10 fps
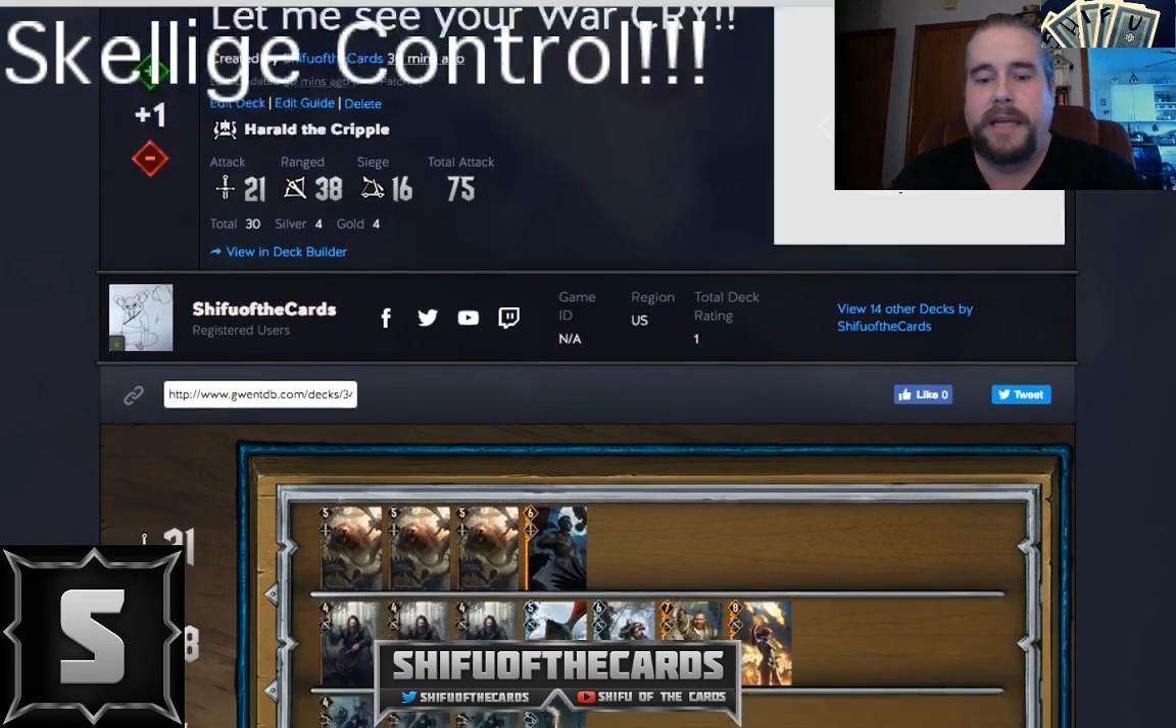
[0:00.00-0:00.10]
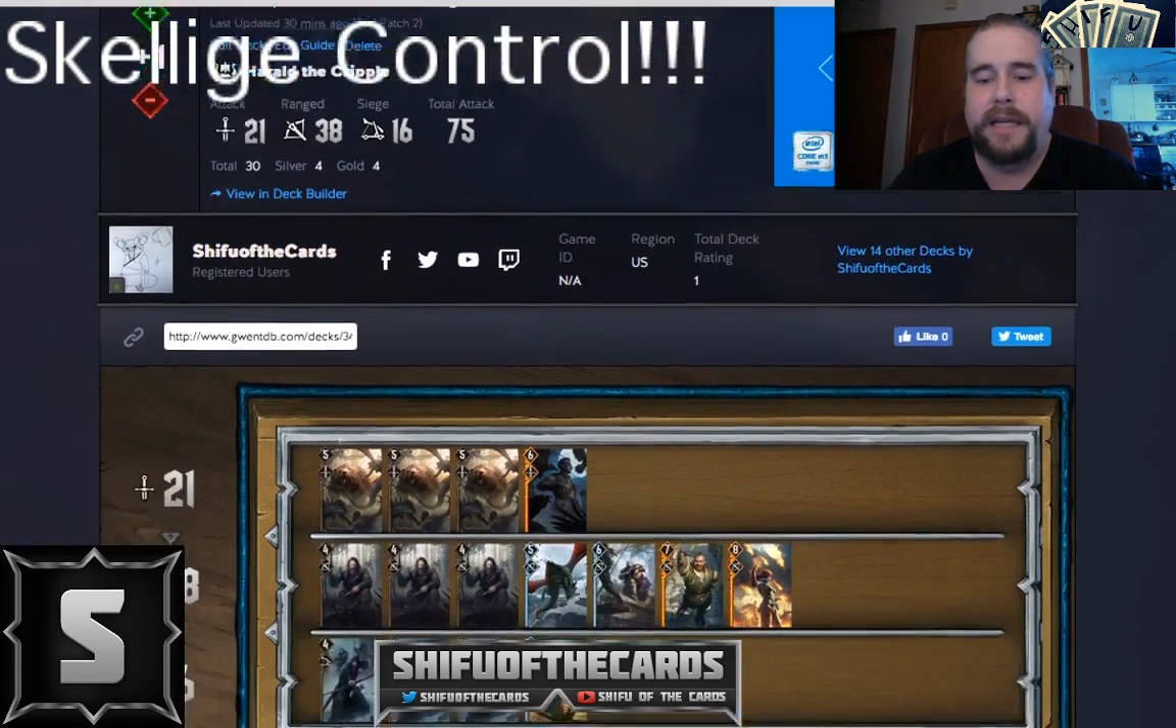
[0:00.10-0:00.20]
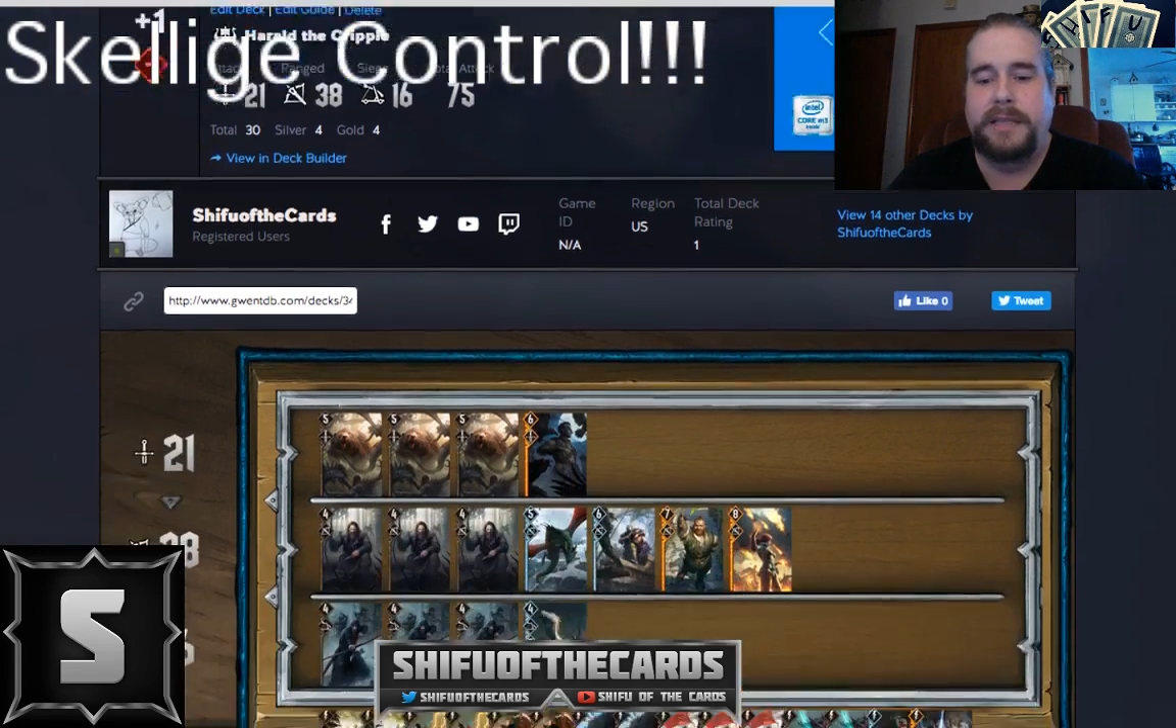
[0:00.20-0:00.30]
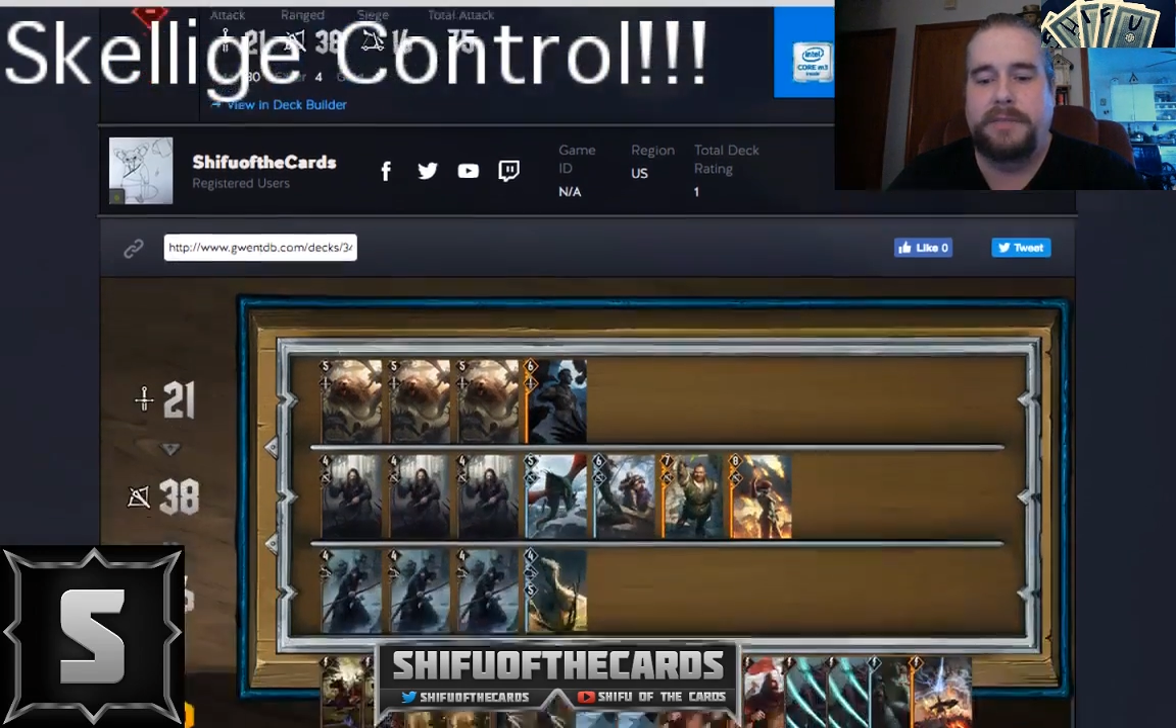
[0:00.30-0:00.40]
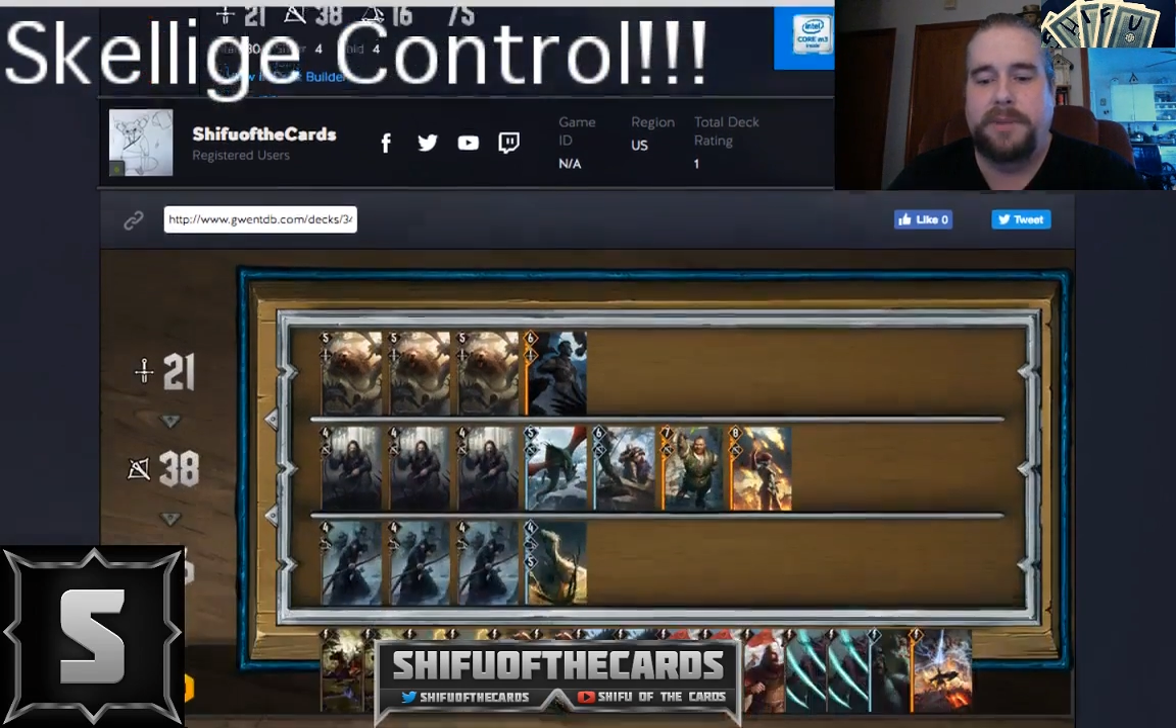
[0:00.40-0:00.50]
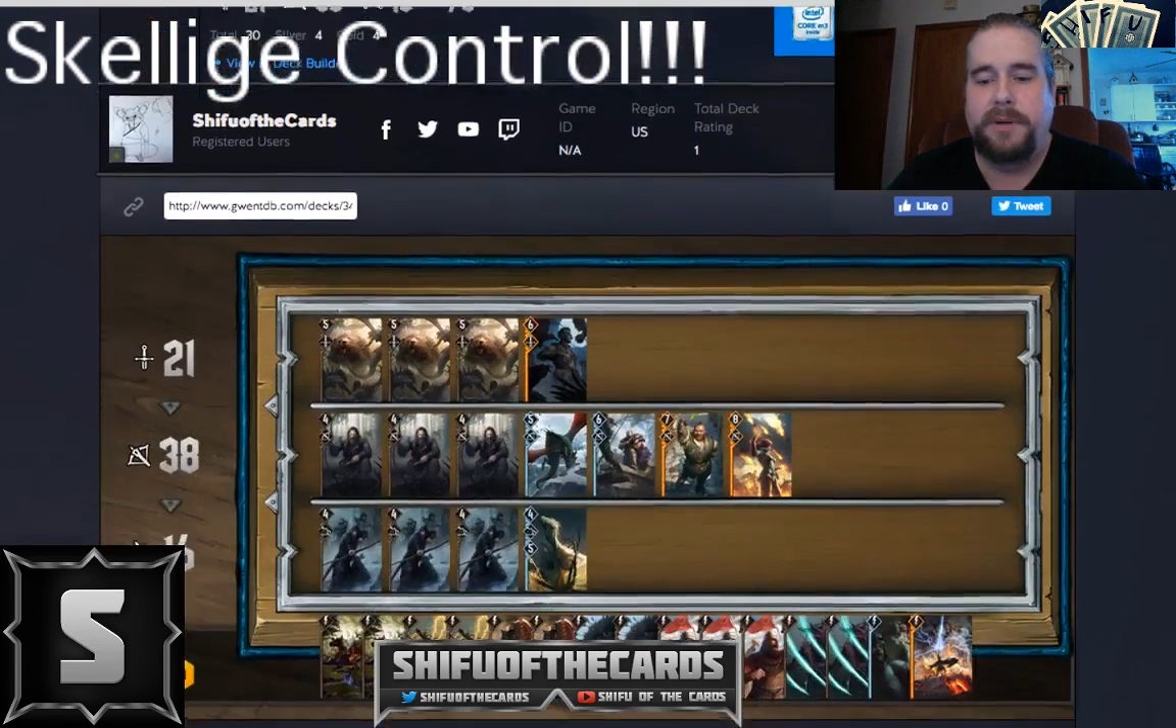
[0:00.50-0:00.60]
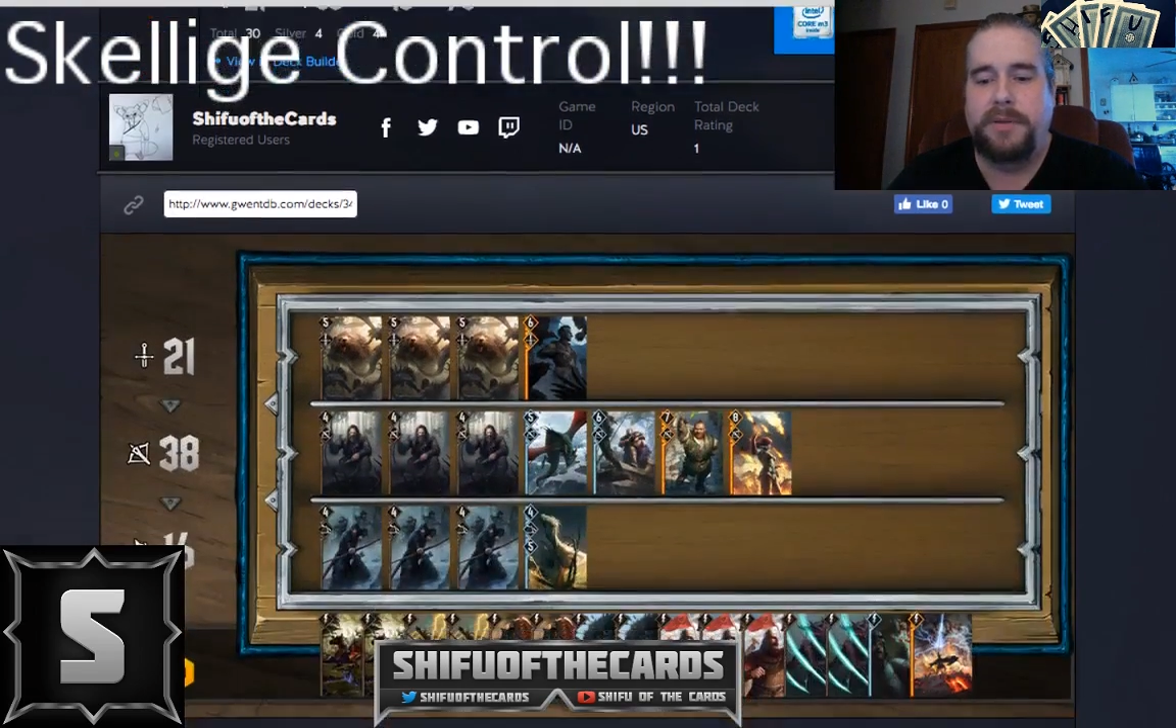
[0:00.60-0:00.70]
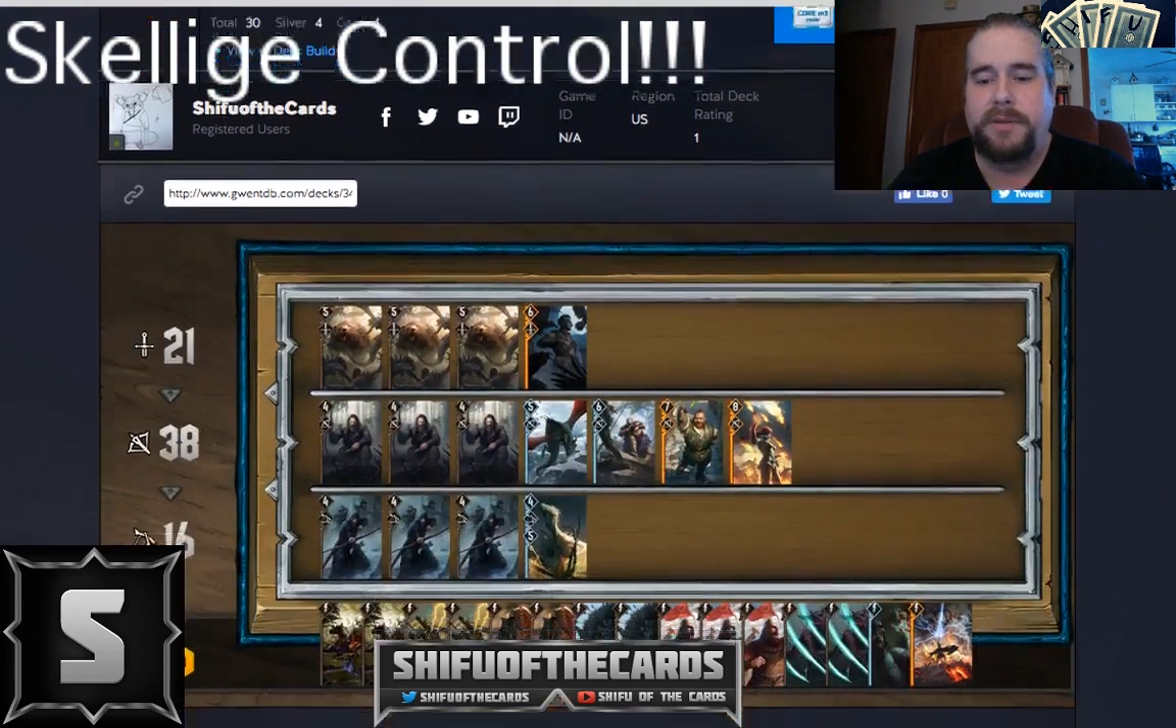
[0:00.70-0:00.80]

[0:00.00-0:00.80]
is built,